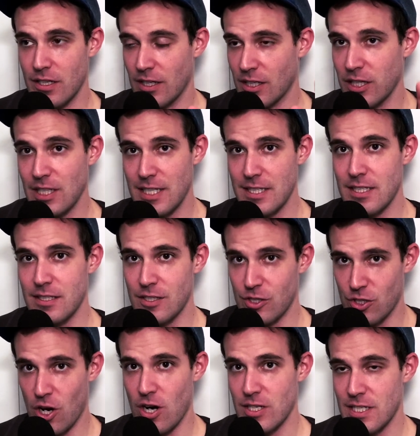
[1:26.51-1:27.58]
a clean
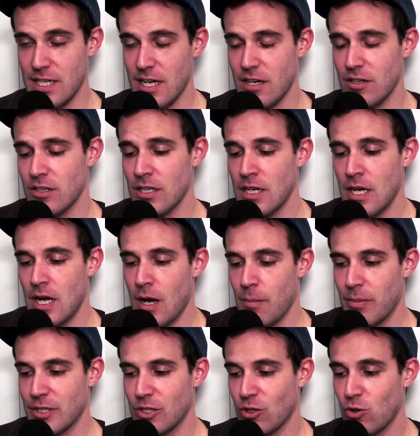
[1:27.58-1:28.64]
guitar sound.
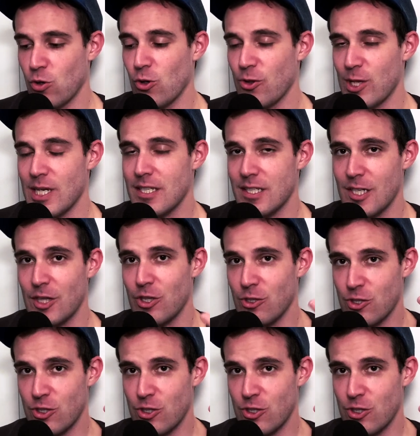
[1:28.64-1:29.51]
But the cool thing is that there's